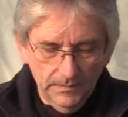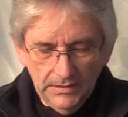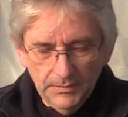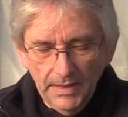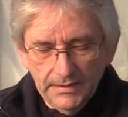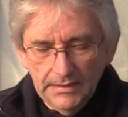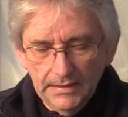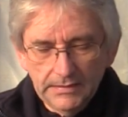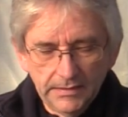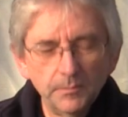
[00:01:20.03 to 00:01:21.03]
this makes it
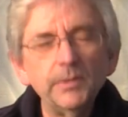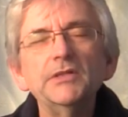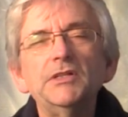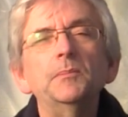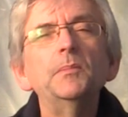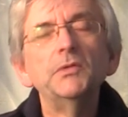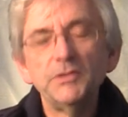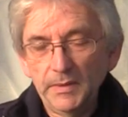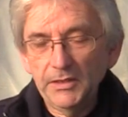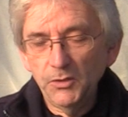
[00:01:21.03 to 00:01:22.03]
as simple as it
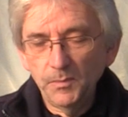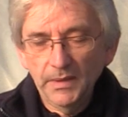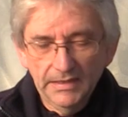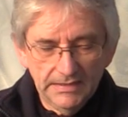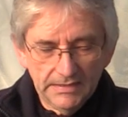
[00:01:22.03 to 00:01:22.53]
possibly could be.